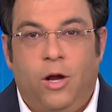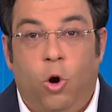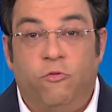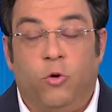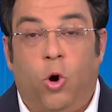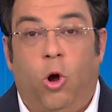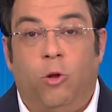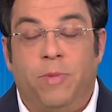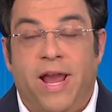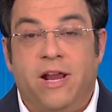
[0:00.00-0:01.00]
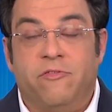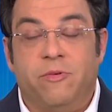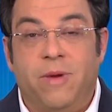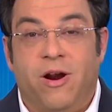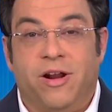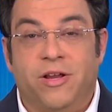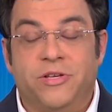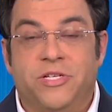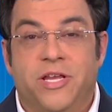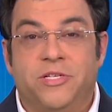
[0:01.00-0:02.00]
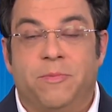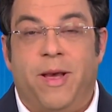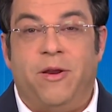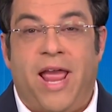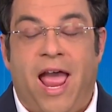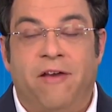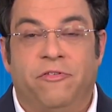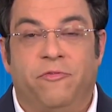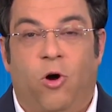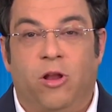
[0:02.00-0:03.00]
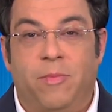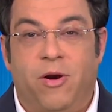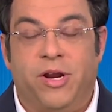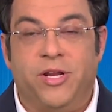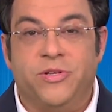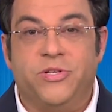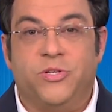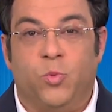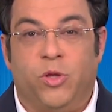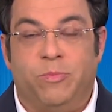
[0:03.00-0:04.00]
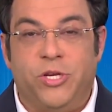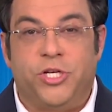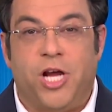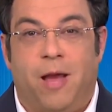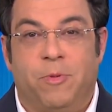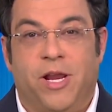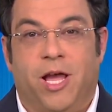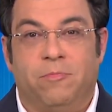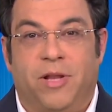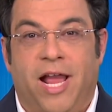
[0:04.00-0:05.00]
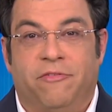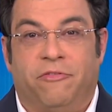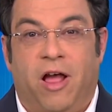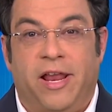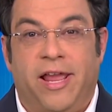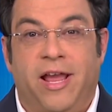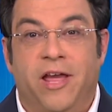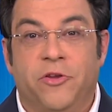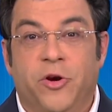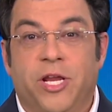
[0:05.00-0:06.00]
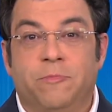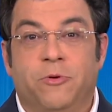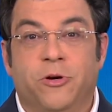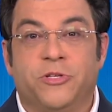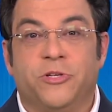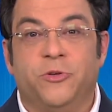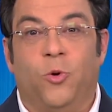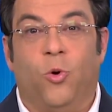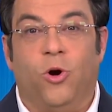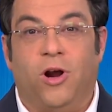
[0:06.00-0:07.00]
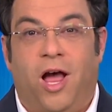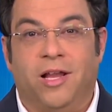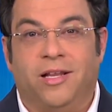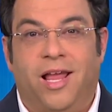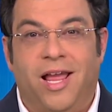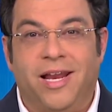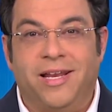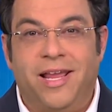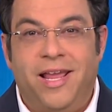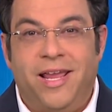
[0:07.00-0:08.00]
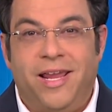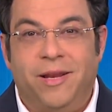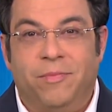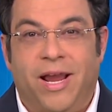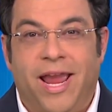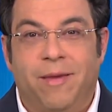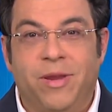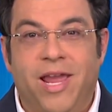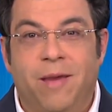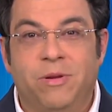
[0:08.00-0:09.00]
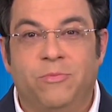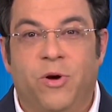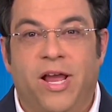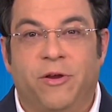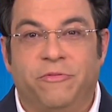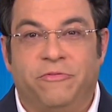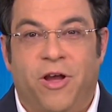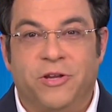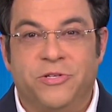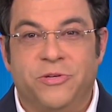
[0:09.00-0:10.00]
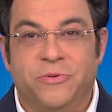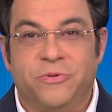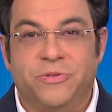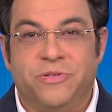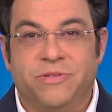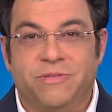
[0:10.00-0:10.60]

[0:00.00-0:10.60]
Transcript: Overall, Bank of America says about half of all Americans will be shopping on Black Friday, either in person or online. In Miami, Eben Brown, Fox News.